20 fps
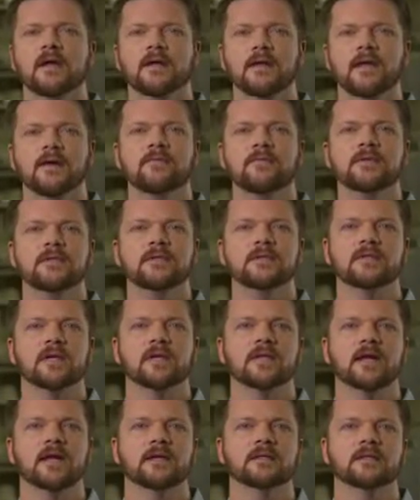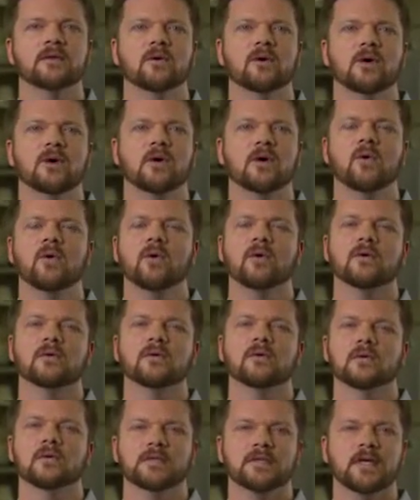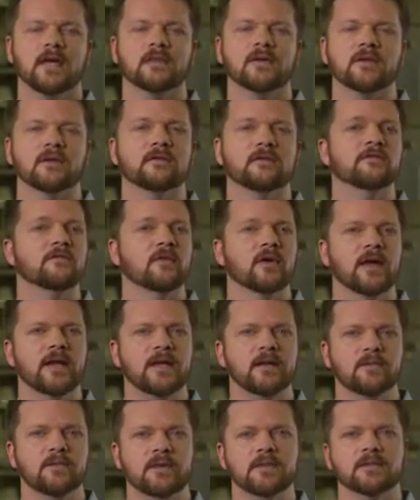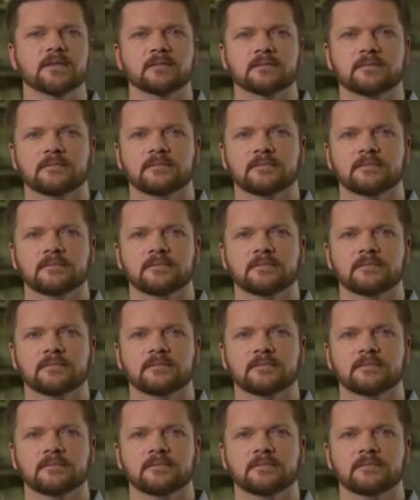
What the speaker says: Never disconnect a coil or tether for any reason.